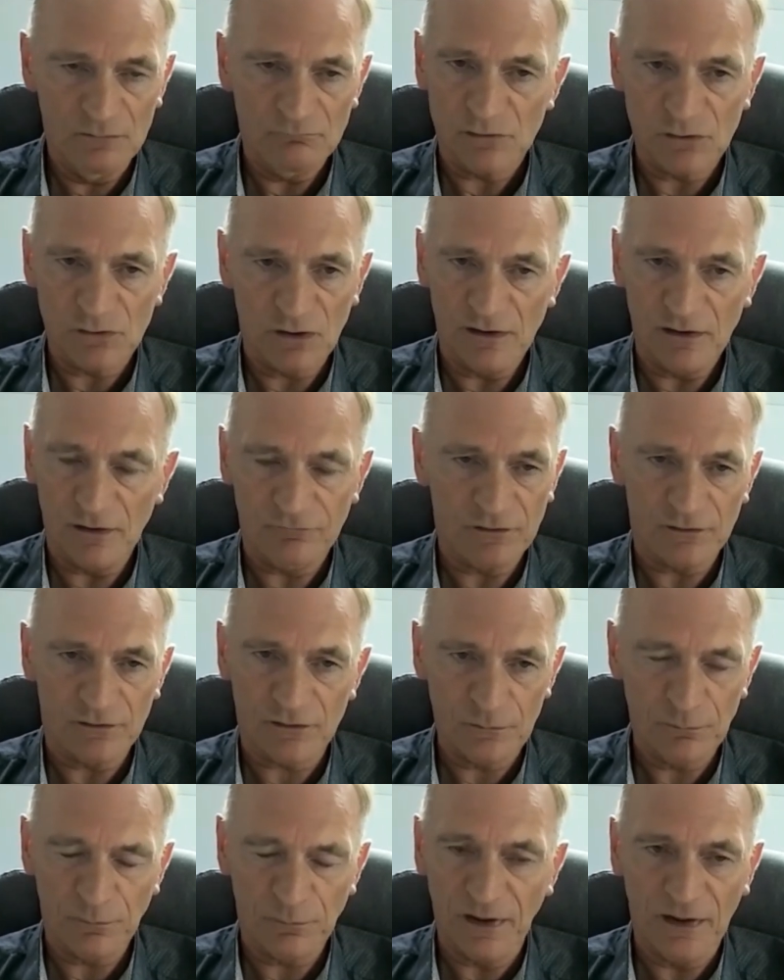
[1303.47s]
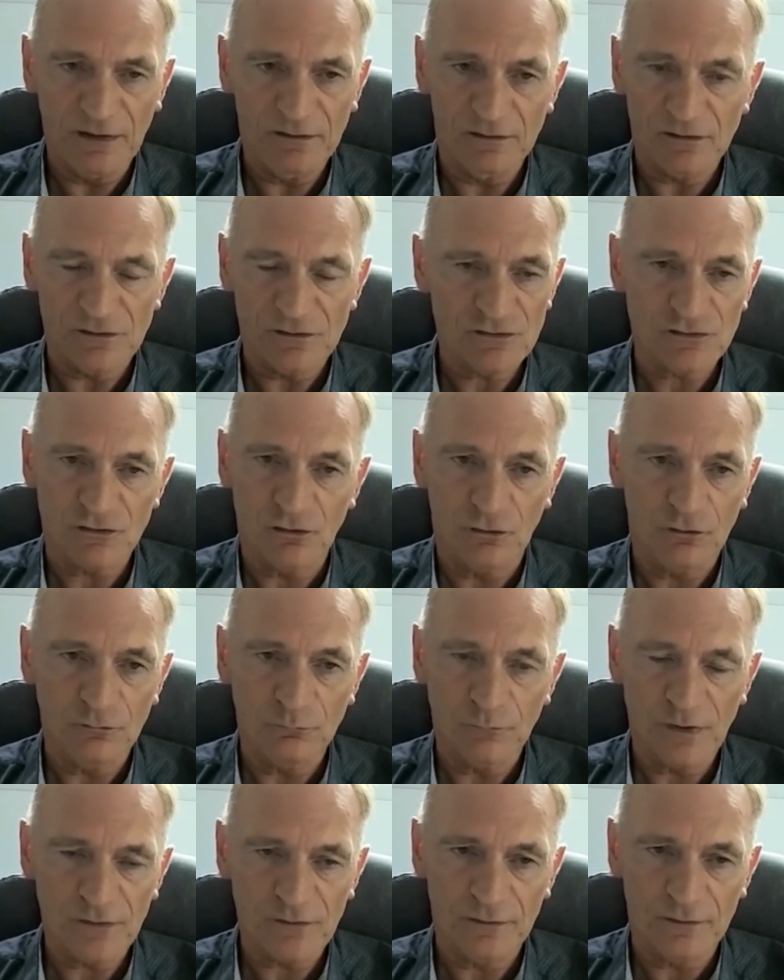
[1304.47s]
So I never complained. I just got on
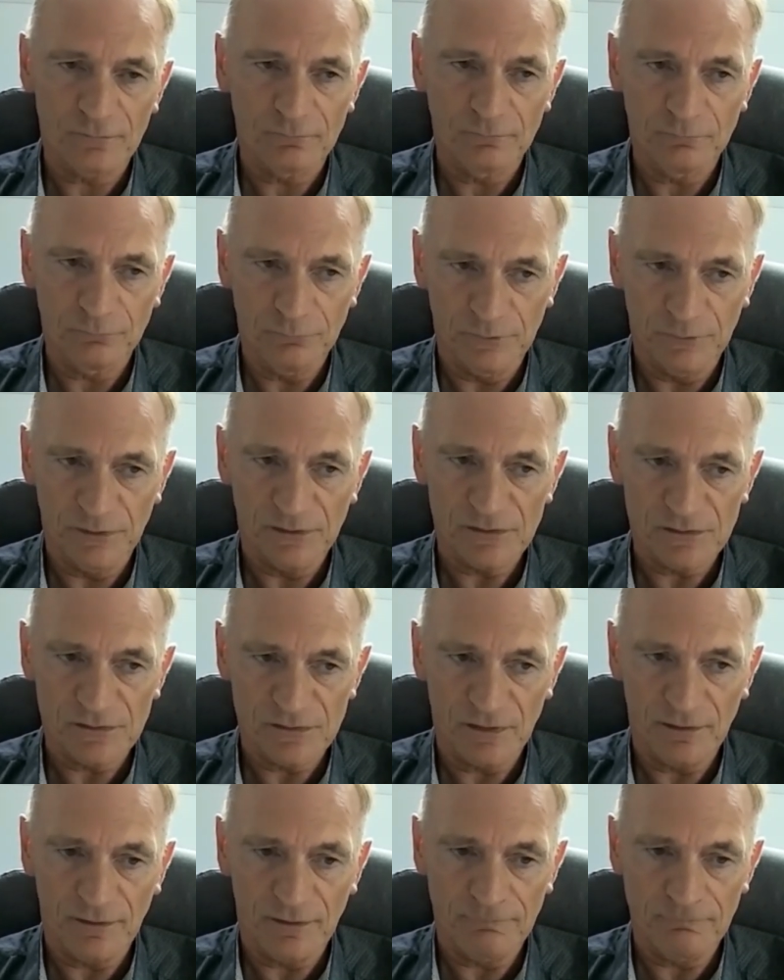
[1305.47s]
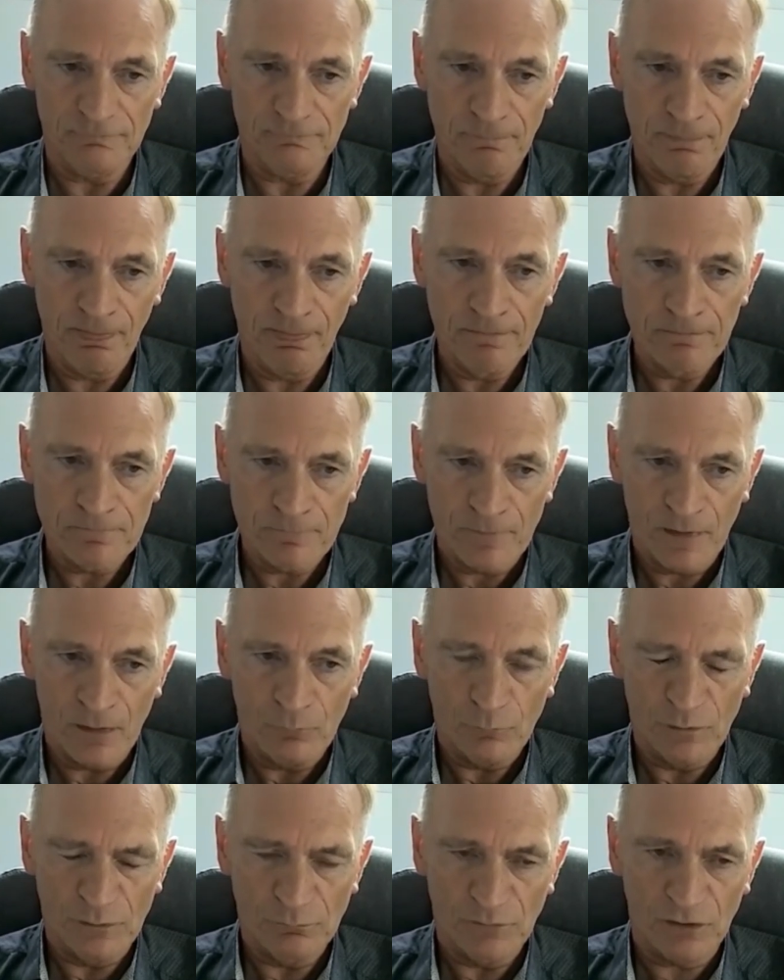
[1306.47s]
with it. But
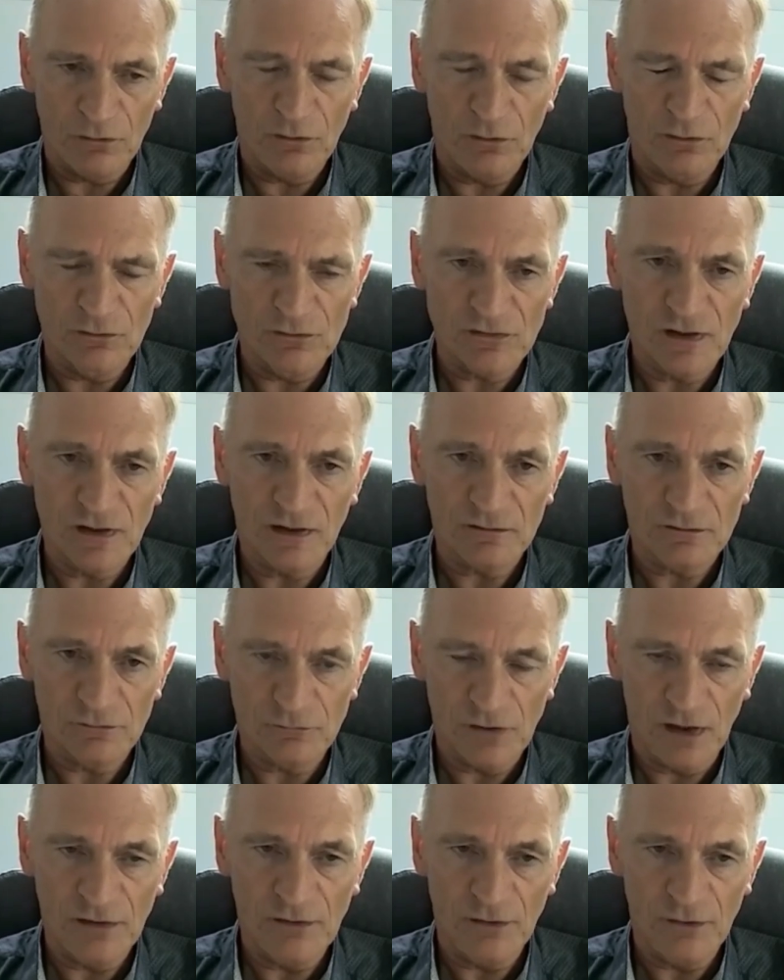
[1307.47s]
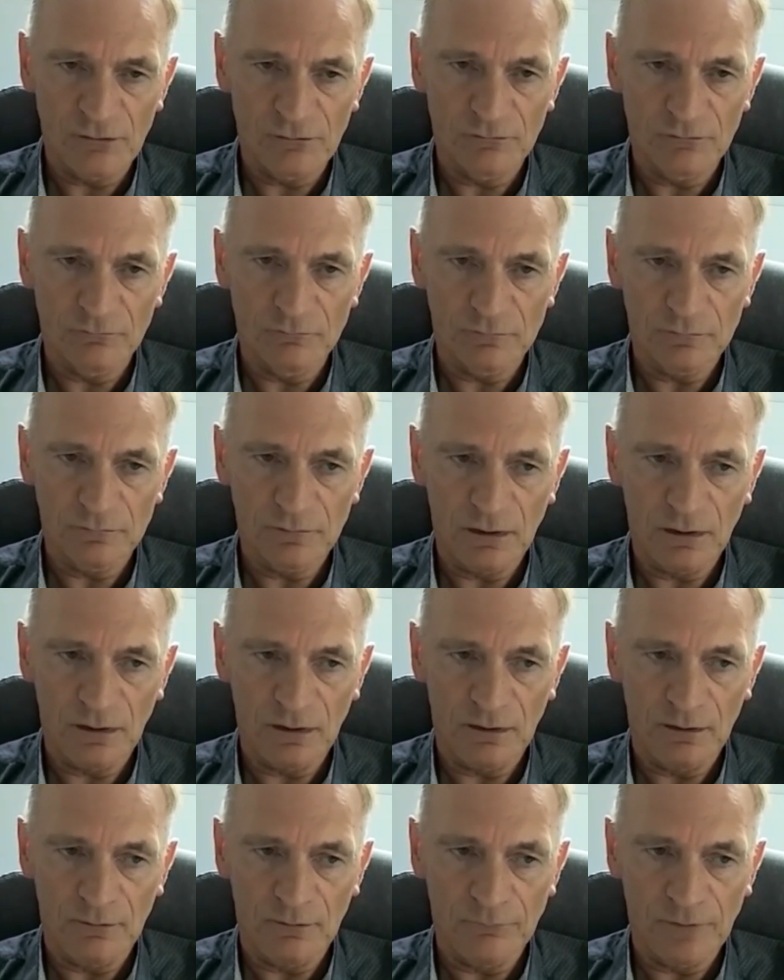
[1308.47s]
when my contract ran
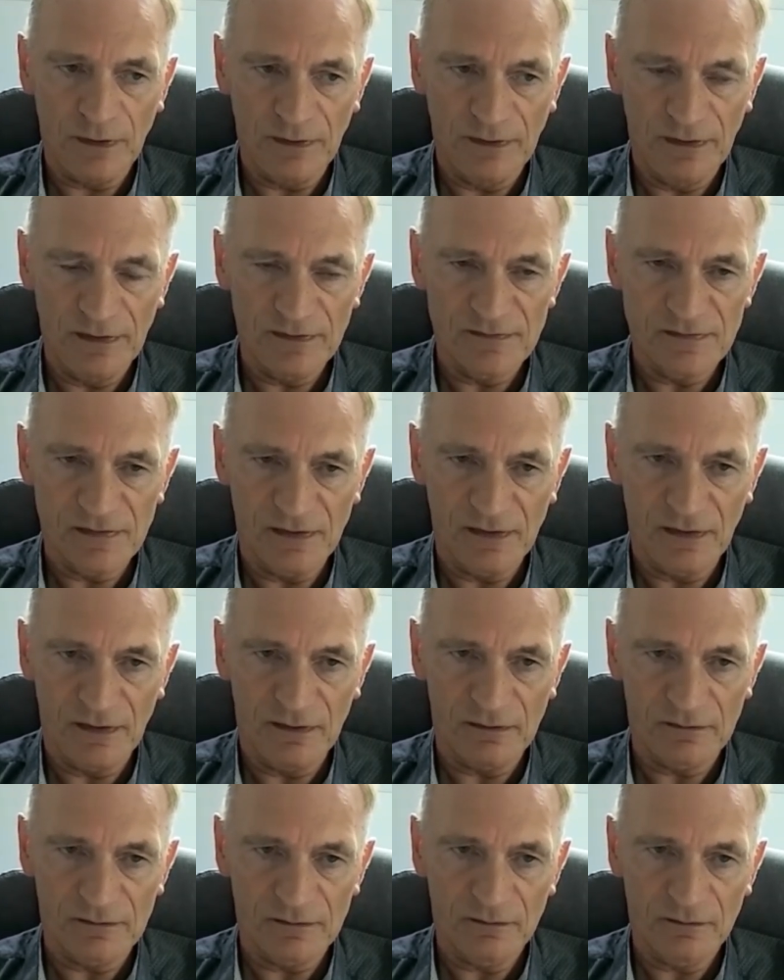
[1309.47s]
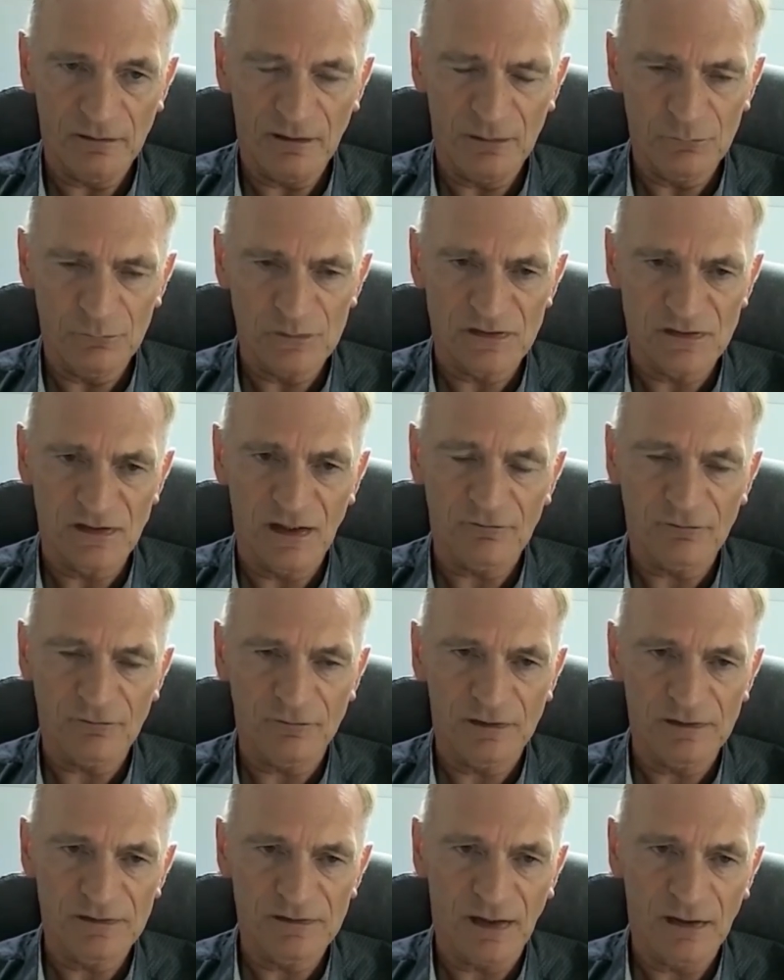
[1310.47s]
out in '88, it was
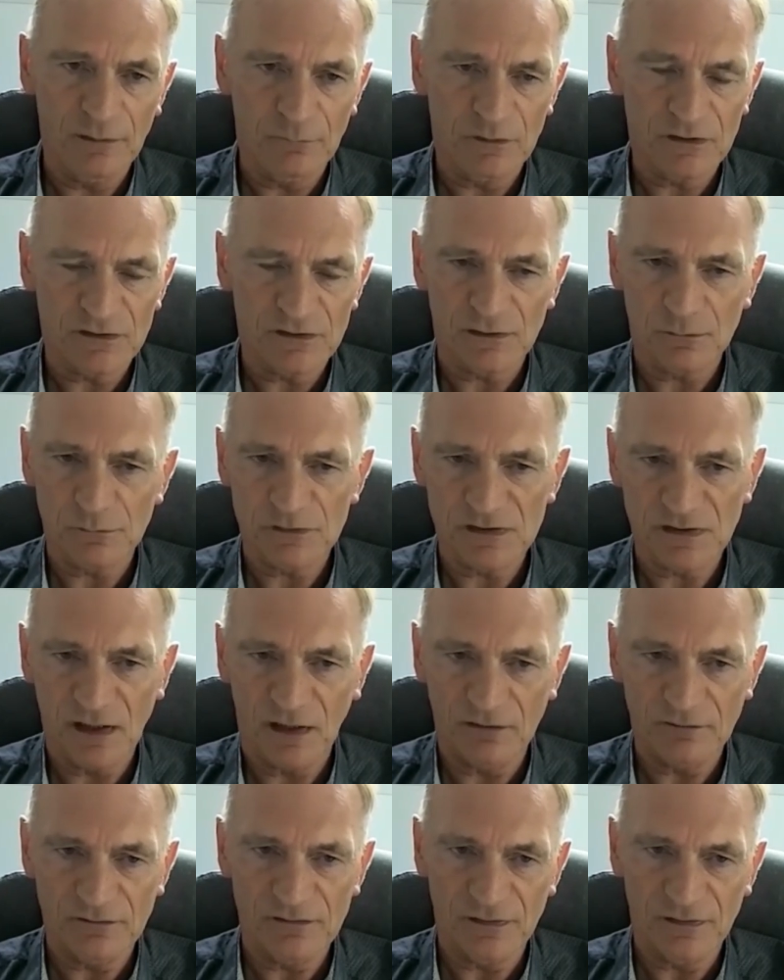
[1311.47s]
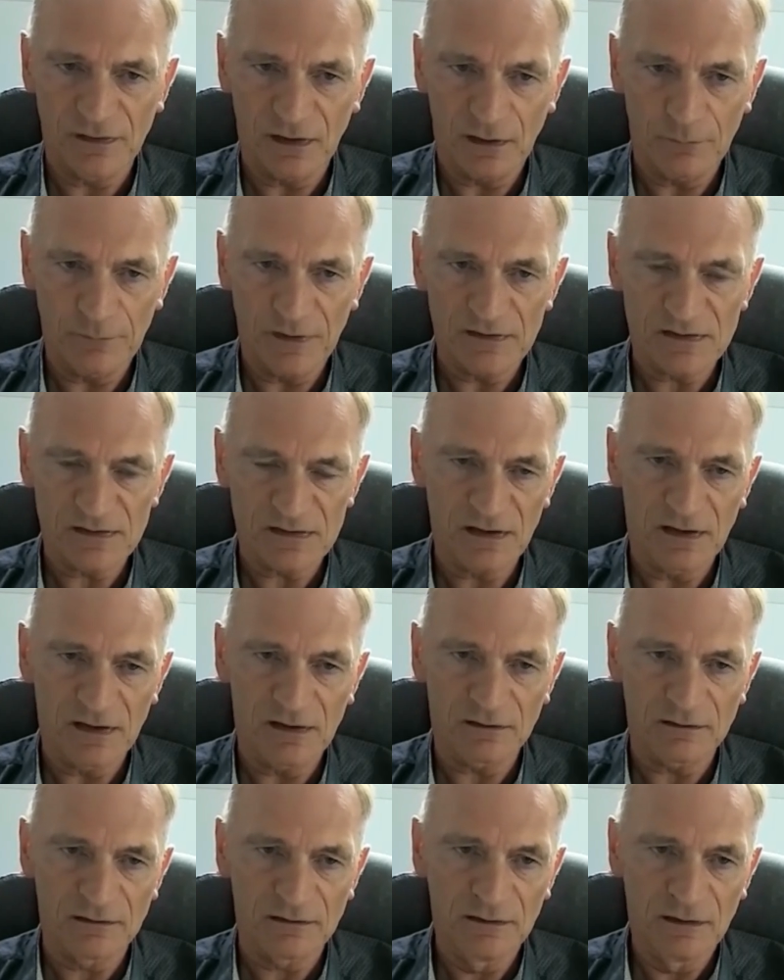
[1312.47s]
definitely time because I was starting to get a bit
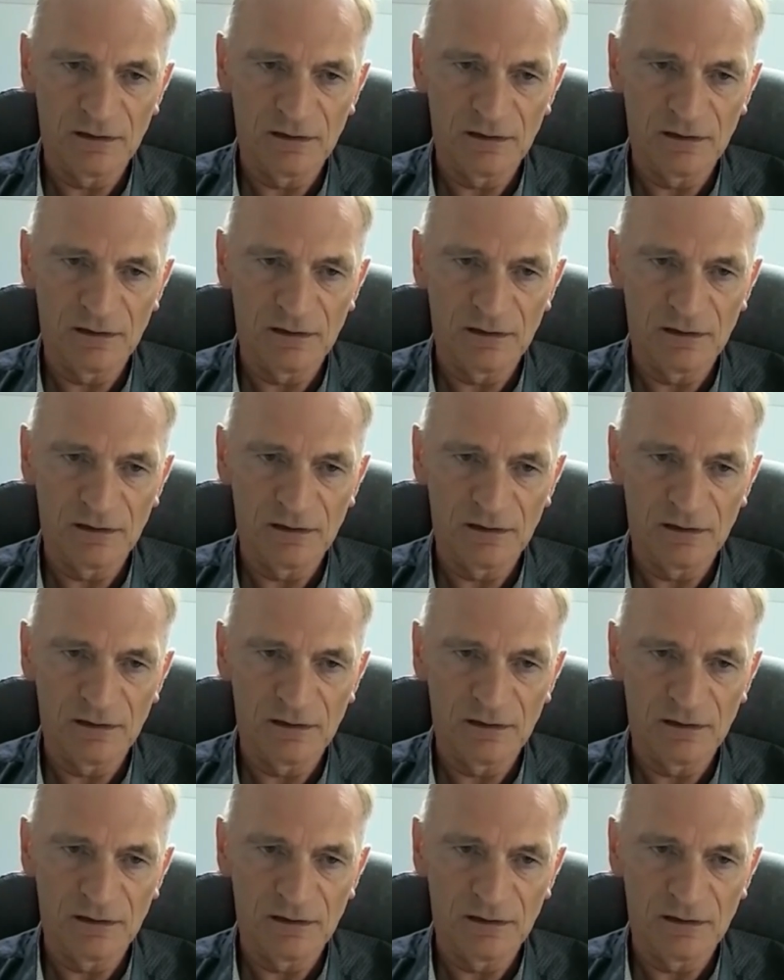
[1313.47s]
stale.